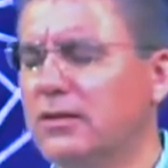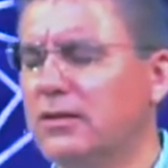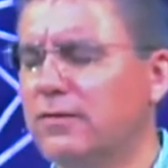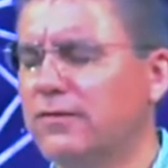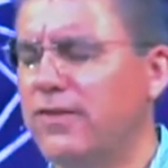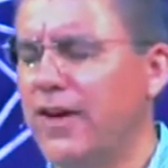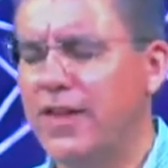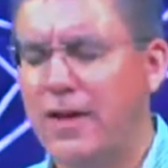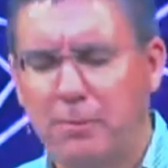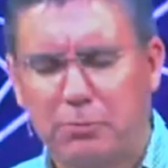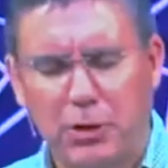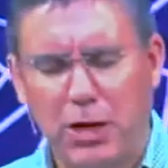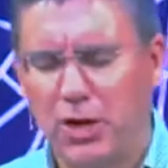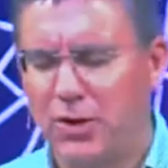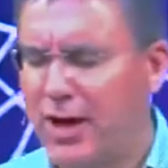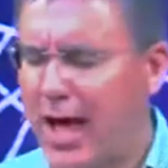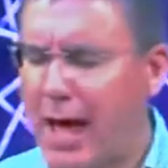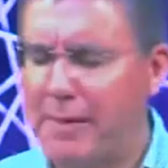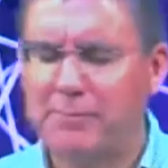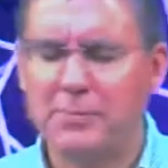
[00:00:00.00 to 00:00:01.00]
Father, I pray
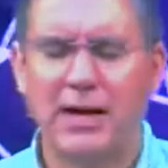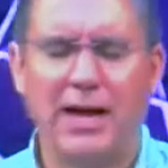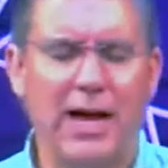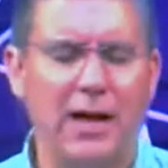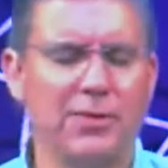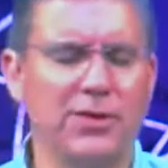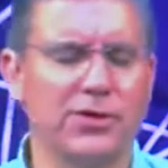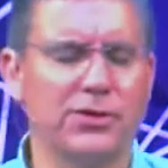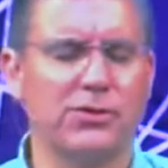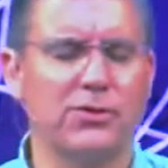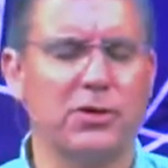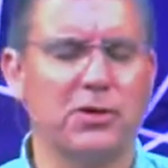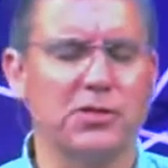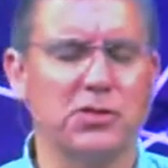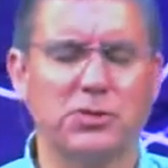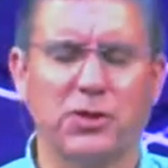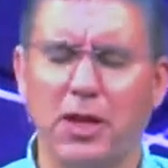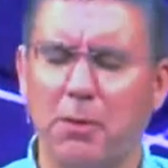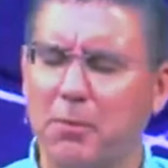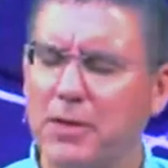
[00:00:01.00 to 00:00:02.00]
you'd hide behind the cross.
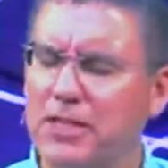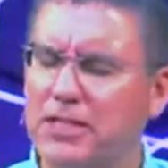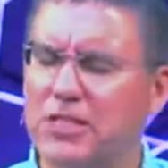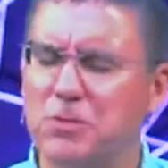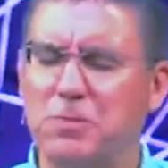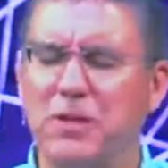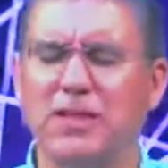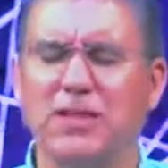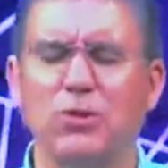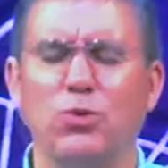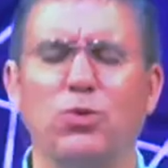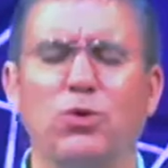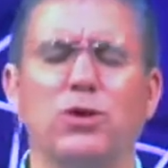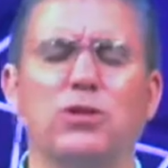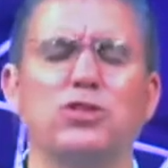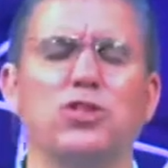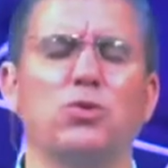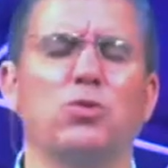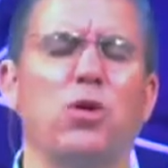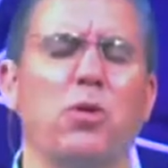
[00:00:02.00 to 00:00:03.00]
Lord, help me to speak the
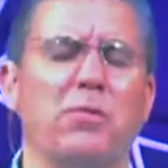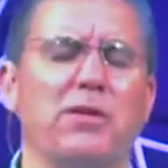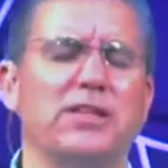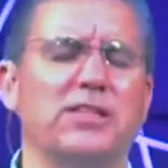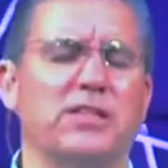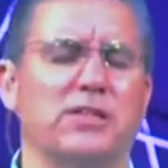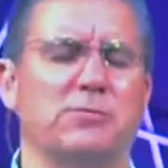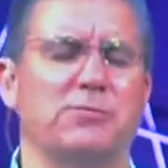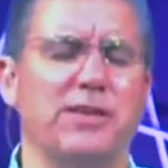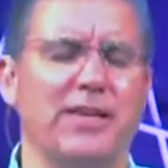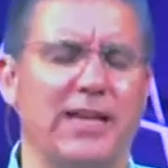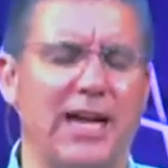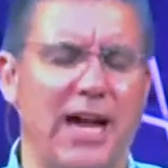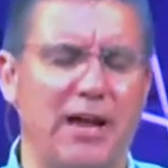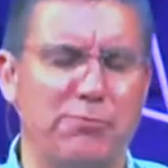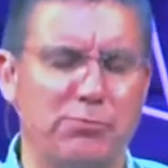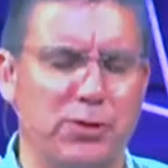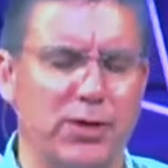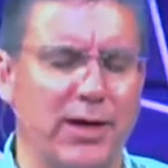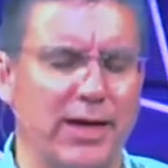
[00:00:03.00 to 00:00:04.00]
words you want me to speak.
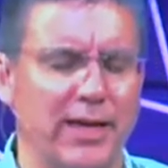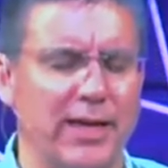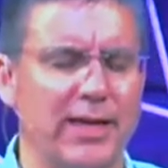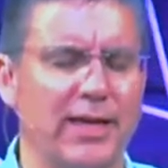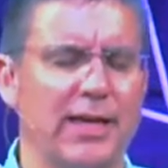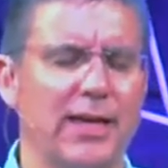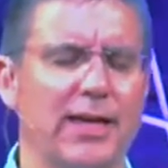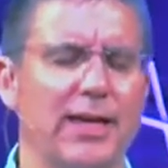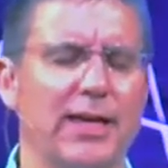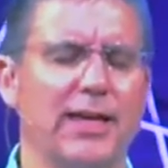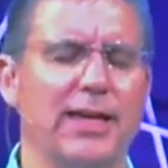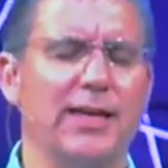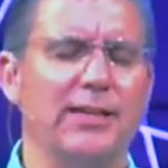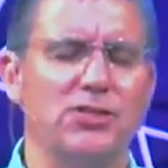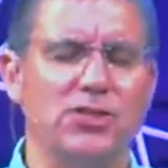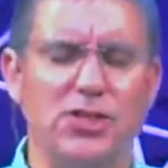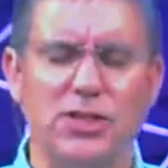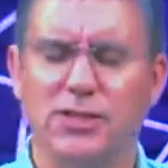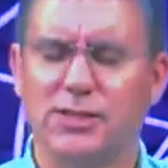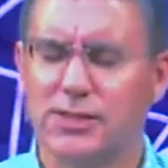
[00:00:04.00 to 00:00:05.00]
I pray in
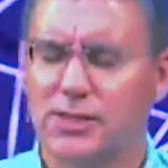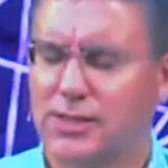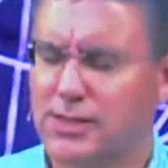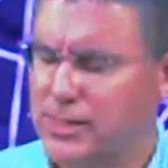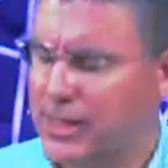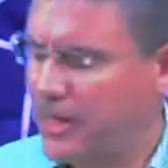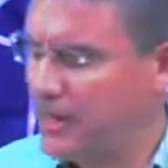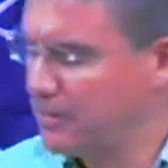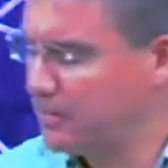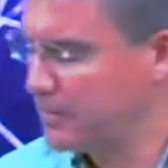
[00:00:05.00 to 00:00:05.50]
Jesus' name.